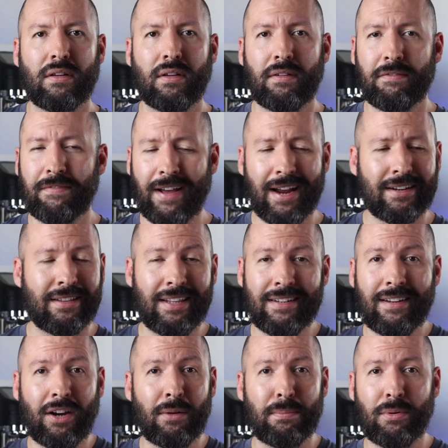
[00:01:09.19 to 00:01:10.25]
In fact, the
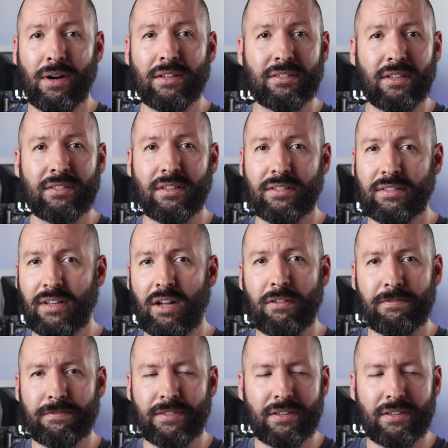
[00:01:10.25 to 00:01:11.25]
entire process itself